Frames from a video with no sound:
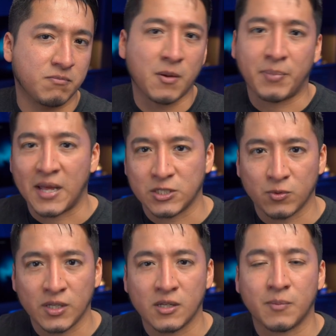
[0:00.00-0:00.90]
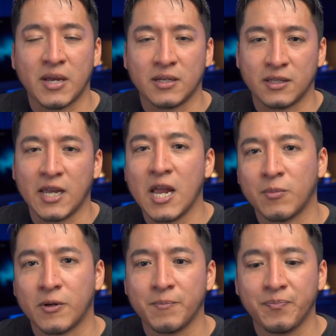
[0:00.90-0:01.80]
a black screen on the back of the
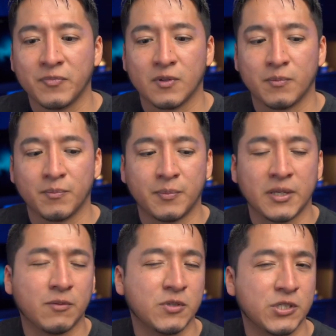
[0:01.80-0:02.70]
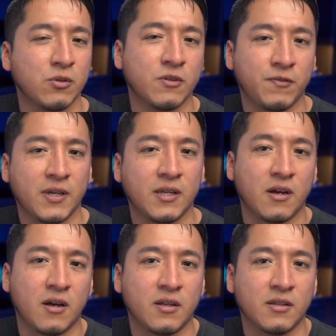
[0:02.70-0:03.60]
camera, but it would show the feed
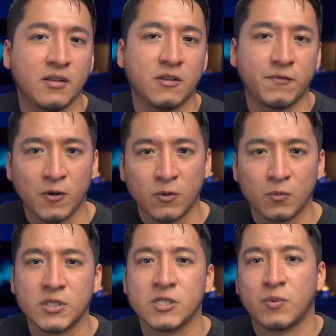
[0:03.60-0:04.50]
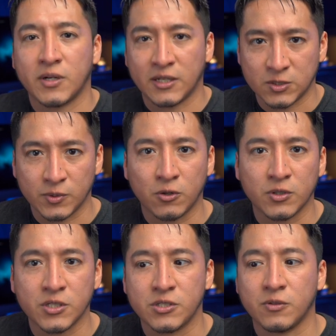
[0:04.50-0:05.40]
on the phone, which is where it gets
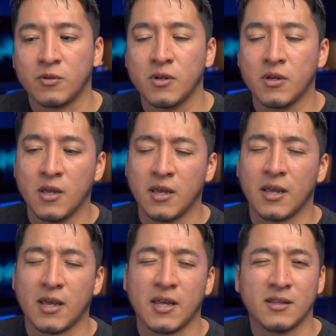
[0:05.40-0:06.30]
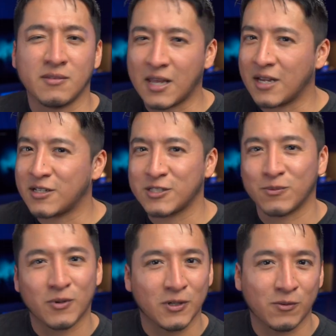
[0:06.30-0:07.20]
recorded to. And that
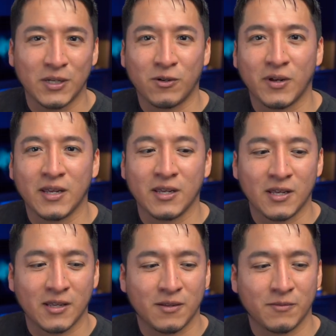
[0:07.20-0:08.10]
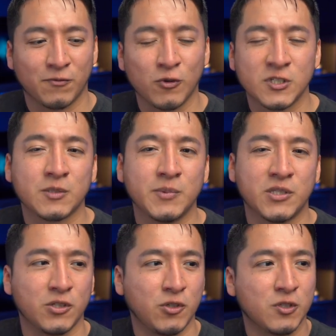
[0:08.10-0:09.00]
doesn't work really great. It forces me
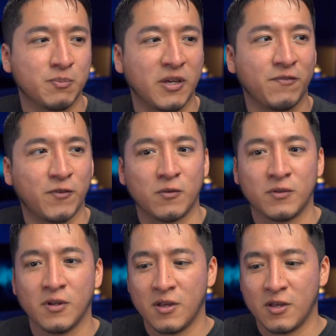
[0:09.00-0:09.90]
to use my phone